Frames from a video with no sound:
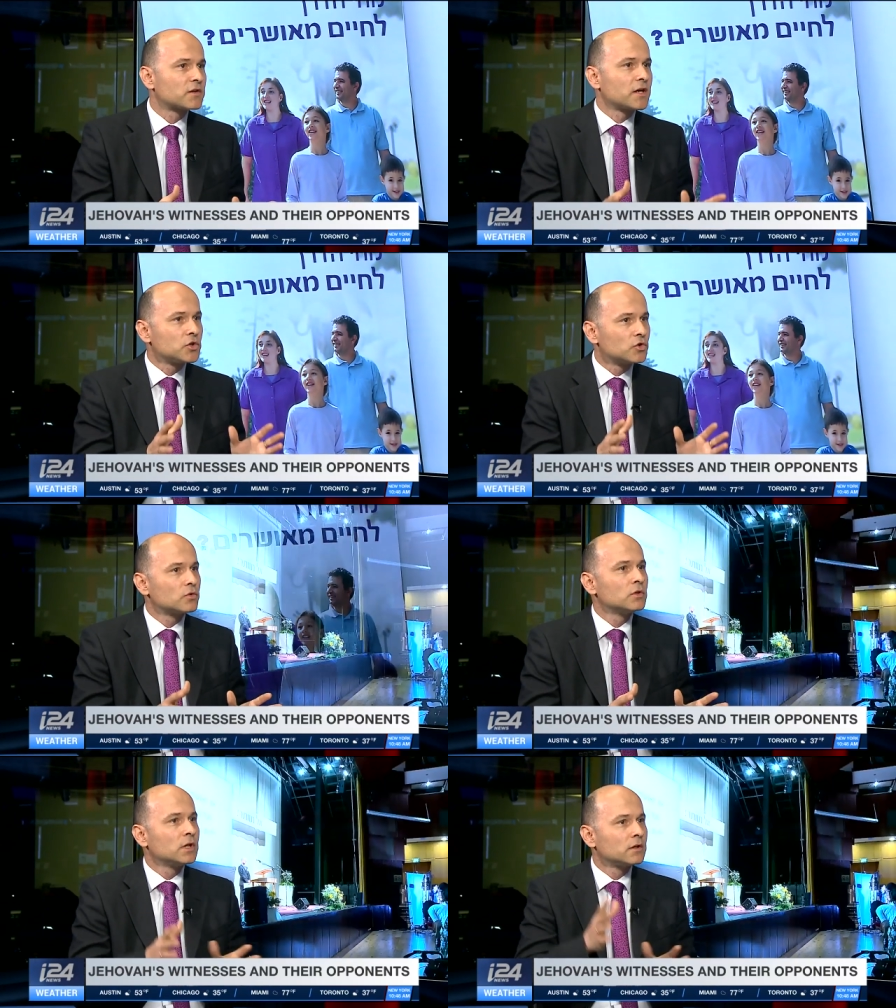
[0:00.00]
they
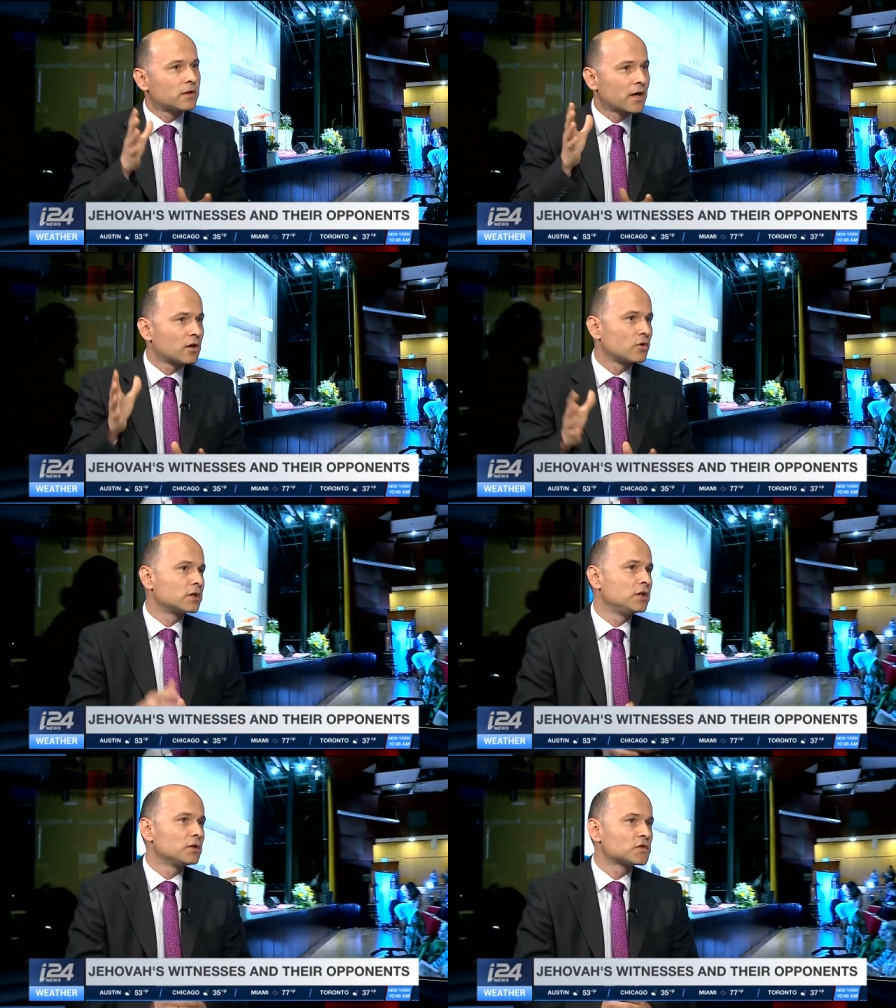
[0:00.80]
knew their God
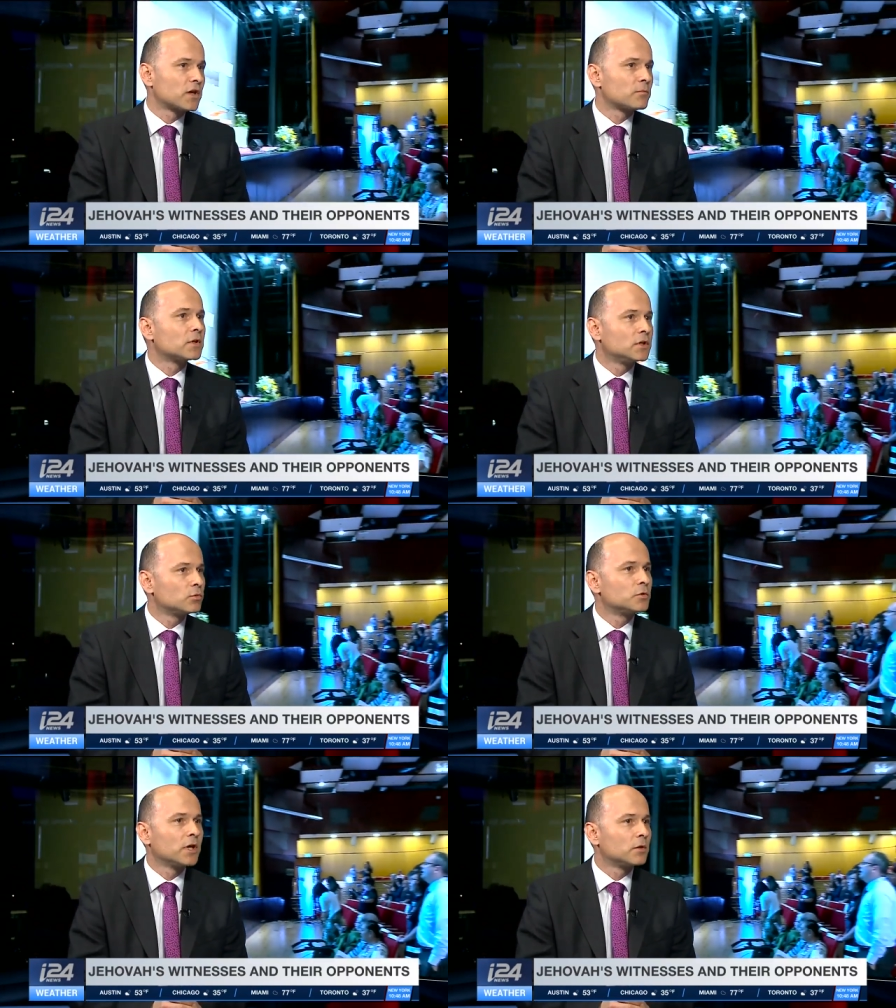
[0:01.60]
hears them, he
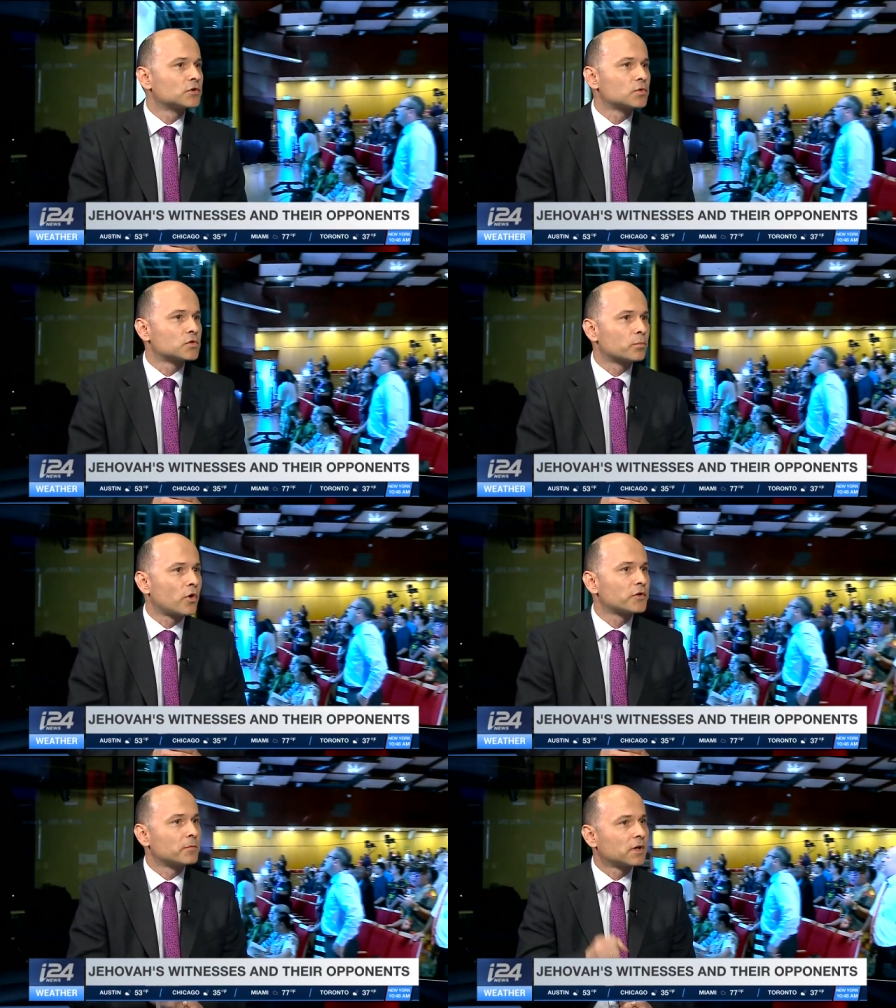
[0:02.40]
would be able to
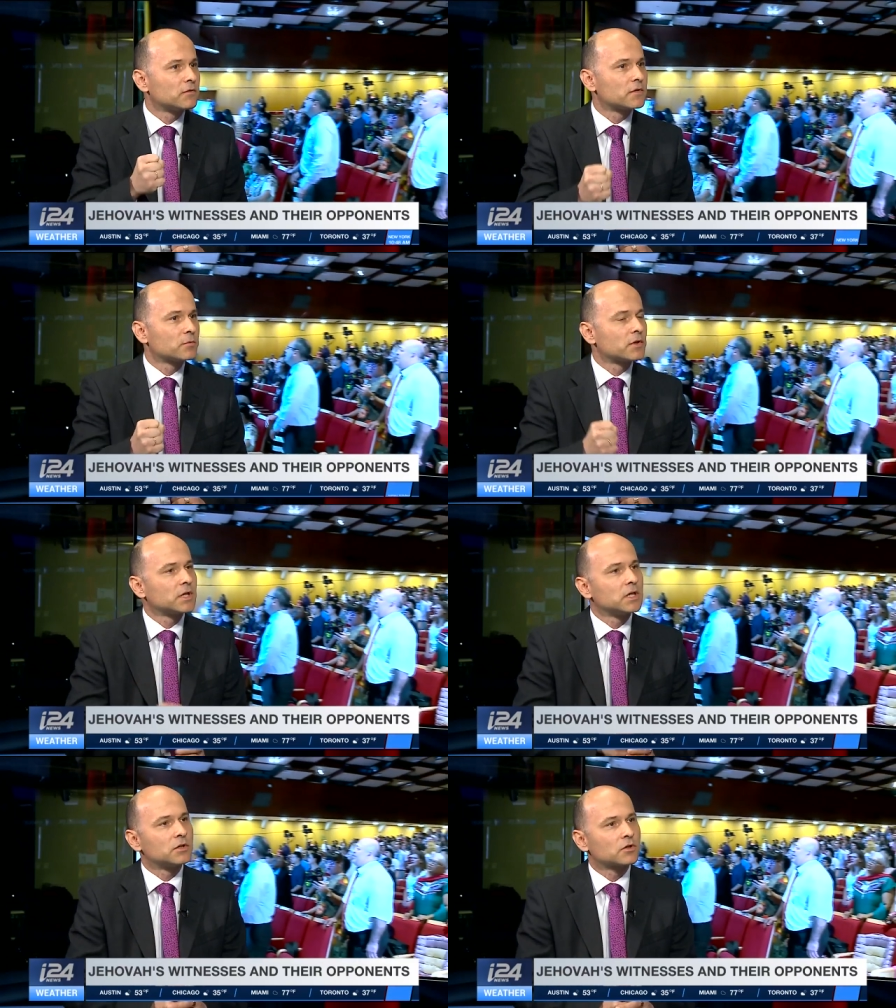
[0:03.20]
support them and give them the
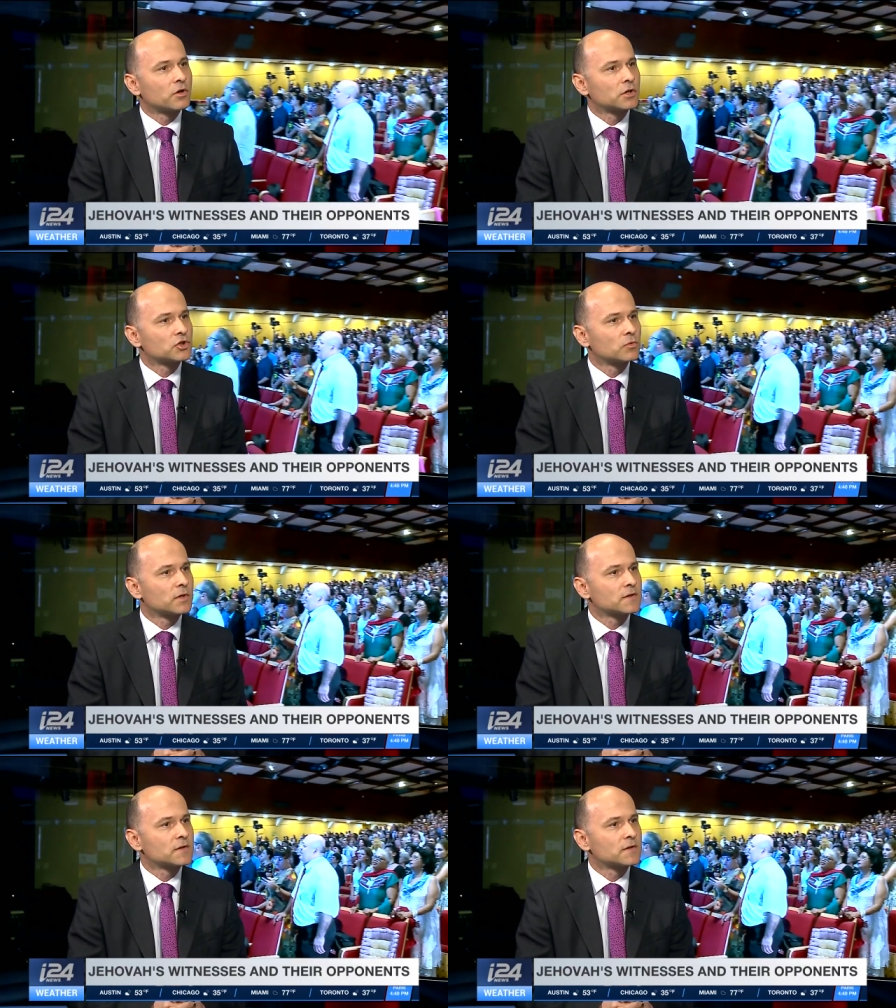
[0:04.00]
needed And what do you have to